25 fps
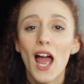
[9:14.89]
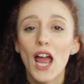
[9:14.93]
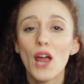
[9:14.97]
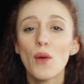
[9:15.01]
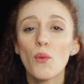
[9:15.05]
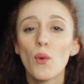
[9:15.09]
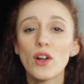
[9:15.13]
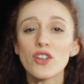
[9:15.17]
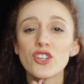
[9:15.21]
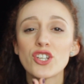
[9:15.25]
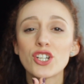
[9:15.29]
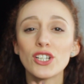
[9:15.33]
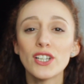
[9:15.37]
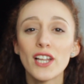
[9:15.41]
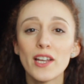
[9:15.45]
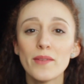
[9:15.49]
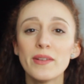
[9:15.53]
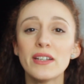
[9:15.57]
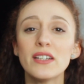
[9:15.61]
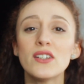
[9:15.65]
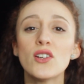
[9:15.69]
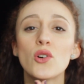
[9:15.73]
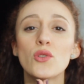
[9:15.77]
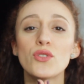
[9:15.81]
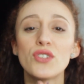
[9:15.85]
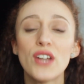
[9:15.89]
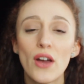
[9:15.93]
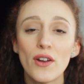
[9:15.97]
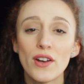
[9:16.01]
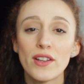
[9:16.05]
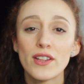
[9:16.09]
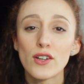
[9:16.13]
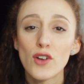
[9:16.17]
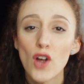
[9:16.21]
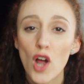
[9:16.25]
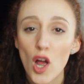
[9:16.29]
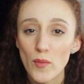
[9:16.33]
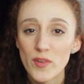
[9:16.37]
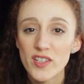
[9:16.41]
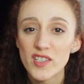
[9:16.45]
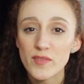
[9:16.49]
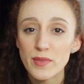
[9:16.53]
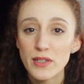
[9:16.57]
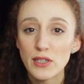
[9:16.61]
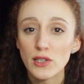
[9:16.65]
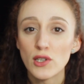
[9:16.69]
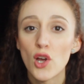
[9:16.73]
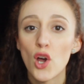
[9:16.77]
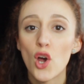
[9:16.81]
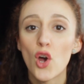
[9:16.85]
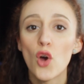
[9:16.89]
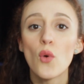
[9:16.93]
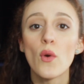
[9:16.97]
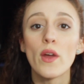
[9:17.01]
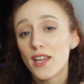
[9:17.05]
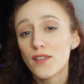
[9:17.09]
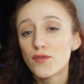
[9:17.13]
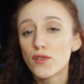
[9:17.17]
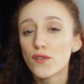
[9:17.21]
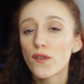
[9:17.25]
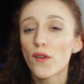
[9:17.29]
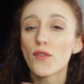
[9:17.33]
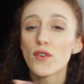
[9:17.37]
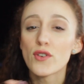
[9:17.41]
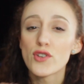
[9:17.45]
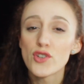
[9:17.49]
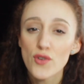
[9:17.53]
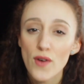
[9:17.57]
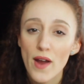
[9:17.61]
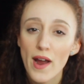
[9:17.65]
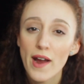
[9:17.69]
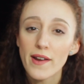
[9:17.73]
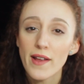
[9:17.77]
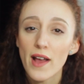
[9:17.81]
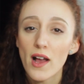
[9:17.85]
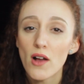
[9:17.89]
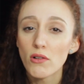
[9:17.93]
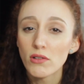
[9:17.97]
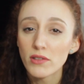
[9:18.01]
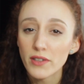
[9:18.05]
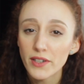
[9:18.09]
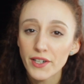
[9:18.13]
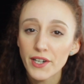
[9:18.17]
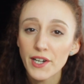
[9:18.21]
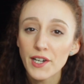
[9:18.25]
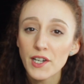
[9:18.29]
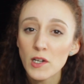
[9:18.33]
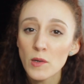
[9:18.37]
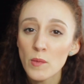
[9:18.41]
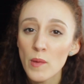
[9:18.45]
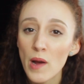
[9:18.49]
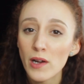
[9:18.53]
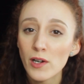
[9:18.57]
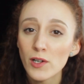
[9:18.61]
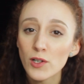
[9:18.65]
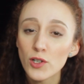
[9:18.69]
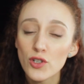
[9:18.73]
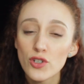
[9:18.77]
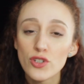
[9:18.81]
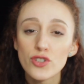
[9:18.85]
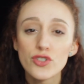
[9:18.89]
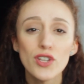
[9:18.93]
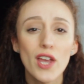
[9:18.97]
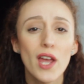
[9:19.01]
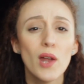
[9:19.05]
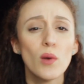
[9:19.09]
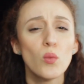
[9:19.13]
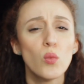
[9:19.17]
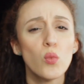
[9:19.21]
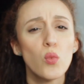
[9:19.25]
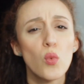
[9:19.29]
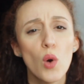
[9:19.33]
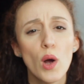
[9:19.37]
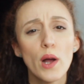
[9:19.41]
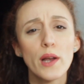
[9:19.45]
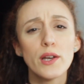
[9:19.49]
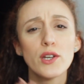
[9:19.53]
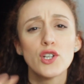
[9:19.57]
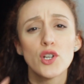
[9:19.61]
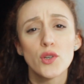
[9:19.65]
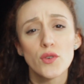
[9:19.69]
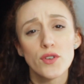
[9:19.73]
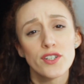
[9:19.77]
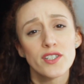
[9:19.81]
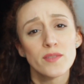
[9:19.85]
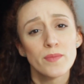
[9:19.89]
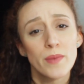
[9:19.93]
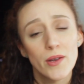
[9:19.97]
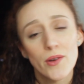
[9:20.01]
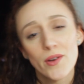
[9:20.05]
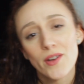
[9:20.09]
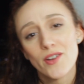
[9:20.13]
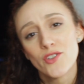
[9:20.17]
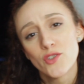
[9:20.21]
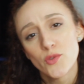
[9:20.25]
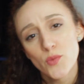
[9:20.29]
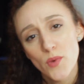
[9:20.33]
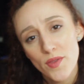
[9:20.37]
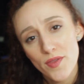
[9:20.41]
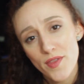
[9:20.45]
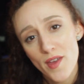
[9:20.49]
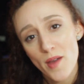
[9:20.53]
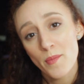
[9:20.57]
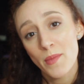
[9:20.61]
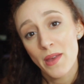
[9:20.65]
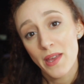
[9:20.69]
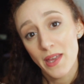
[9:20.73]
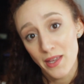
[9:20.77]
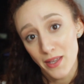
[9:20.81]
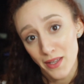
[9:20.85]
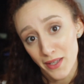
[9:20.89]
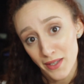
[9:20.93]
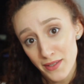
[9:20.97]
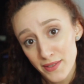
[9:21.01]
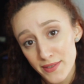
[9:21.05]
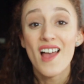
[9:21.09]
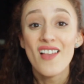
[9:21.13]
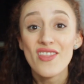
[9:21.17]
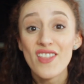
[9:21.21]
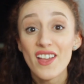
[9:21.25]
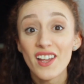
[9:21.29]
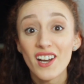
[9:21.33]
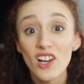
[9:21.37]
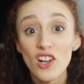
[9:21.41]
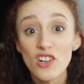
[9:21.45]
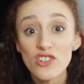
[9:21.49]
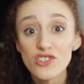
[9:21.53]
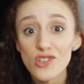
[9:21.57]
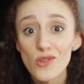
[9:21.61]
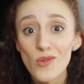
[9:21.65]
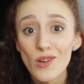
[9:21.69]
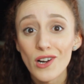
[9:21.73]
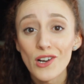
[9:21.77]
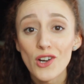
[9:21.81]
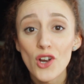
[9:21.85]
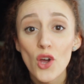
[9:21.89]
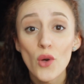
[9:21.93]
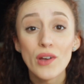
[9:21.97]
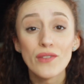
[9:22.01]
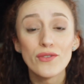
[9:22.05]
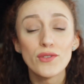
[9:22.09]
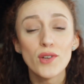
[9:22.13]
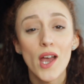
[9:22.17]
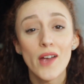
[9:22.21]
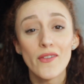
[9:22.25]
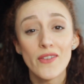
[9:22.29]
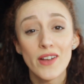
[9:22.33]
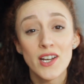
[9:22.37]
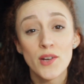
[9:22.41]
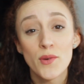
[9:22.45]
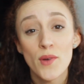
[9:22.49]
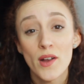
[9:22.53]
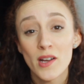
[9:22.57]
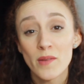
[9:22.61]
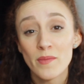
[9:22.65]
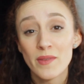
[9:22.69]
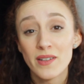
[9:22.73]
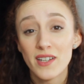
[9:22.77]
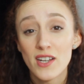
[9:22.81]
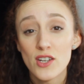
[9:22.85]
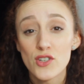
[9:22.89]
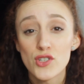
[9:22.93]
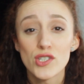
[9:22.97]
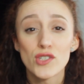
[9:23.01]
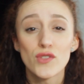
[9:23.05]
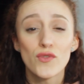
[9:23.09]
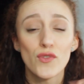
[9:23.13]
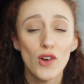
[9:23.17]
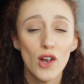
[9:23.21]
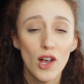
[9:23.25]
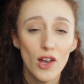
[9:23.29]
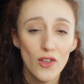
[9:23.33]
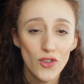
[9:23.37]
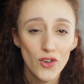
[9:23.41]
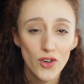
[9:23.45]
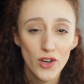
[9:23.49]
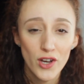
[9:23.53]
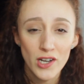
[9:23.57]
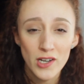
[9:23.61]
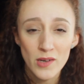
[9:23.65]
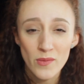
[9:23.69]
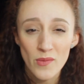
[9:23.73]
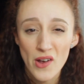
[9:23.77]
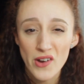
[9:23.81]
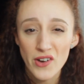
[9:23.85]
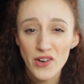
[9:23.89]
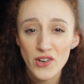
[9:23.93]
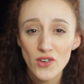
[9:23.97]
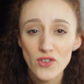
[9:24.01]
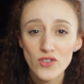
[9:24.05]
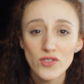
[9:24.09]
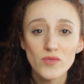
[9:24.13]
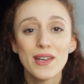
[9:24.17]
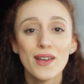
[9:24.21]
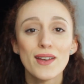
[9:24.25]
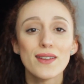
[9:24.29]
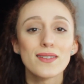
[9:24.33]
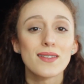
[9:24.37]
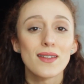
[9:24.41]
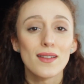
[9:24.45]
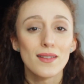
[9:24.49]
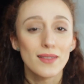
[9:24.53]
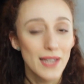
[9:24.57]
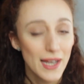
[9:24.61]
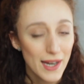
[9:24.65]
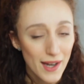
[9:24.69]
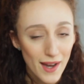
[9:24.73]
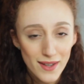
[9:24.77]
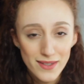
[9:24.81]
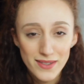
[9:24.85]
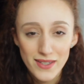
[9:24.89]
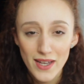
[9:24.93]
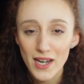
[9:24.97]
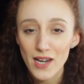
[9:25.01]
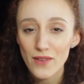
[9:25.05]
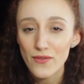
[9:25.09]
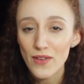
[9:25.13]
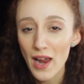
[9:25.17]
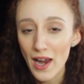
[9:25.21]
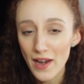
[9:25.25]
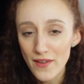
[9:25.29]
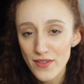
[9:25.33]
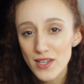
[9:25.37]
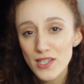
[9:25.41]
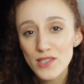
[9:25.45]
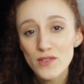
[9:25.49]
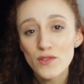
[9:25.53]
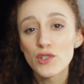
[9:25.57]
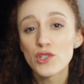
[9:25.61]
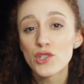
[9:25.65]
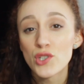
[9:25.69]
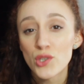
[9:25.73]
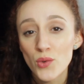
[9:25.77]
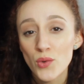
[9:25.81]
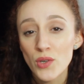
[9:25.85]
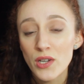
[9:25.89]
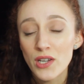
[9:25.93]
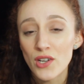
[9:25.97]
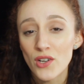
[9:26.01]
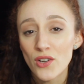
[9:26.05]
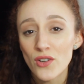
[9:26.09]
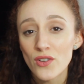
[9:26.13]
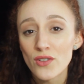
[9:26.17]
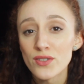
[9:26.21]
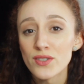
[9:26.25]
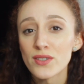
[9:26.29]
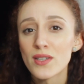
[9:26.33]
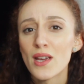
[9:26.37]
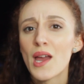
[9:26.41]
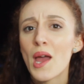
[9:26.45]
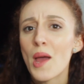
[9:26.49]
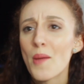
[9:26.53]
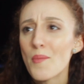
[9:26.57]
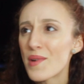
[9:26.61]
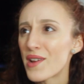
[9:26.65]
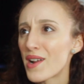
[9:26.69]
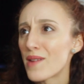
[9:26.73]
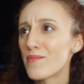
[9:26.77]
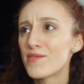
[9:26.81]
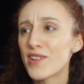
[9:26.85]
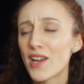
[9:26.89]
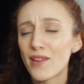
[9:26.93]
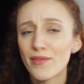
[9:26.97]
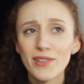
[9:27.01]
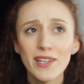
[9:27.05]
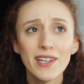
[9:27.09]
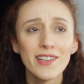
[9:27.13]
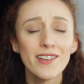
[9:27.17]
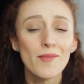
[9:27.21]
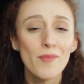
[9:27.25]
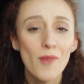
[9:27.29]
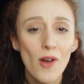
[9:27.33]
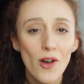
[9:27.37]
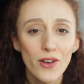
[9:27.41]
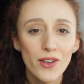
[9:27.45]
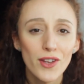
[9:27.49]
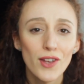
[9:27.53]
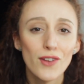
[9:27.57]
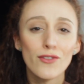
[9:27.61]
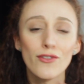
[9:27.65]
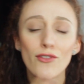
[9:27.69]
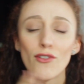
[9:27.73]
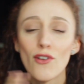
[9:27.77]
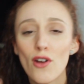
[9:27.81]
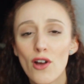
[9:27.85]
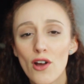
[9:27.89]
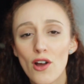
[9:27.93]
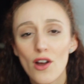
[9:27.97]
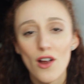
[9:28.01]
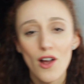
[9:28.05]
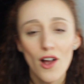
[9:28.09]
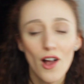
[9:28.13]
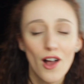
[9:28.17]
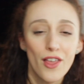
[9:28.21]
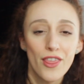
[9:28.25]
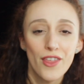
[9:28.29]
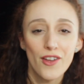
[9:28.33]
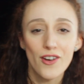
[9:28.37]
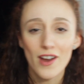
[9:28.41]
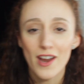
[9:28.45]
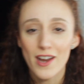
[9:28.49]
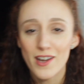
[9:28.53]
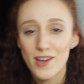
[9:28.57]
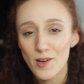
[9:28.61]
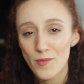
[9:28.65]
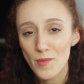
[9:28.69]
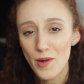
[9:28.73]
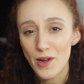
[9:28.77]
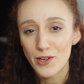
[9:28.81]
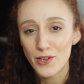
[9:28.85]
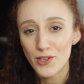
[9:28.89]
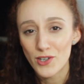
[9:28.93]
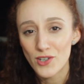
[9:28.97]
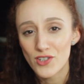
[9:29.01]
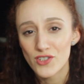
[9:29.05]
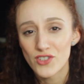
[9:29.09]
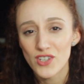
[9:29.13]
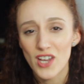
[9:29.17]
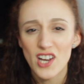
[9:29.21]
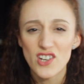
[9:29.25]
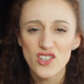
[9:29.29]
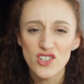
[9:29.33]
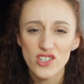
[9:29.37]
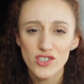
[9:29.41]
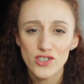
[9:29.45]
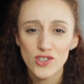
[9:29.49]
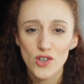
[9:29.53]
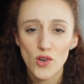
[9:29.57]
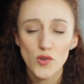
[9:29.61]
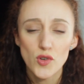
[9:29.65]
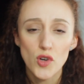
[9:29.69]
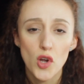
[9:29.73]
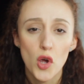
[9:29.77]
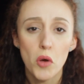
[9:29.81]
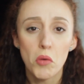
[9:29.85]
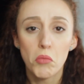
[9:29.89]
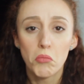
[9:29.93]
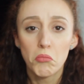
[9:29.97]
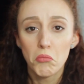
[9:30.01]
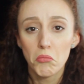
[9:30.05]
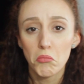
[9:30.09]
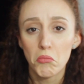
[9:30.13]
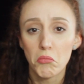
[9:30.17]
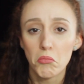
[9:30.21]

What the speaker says: I want you to let me know down in the comments below if you've ever tried Alclair in-ear monitors and what your experience with them is. And then I also want to know if you have any recommendations for other in-ear monitors, because like I said, I've had these for 2 years, but I'm definitely in the market for other in-ear monitors. I just don't know